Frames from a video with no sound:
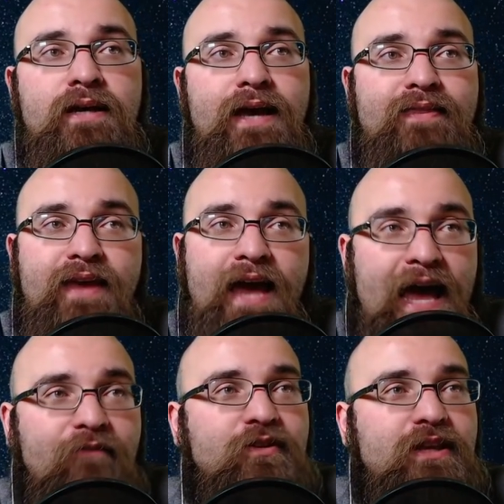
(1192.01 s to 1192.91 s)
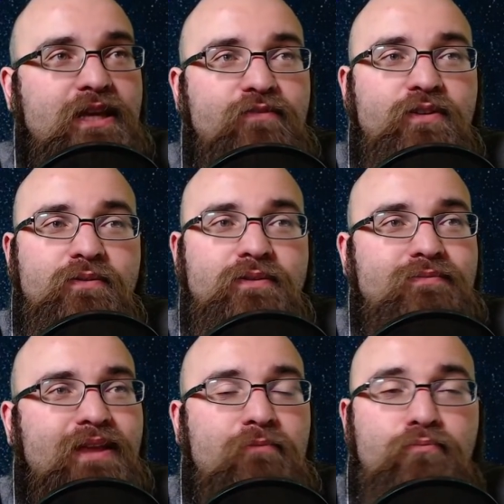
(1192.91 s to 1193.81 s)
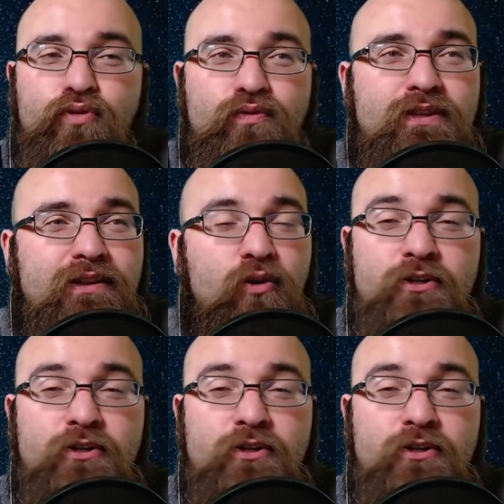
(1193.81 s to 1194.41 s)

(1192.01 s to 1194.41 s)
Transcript: and they haven't even improved a little bit.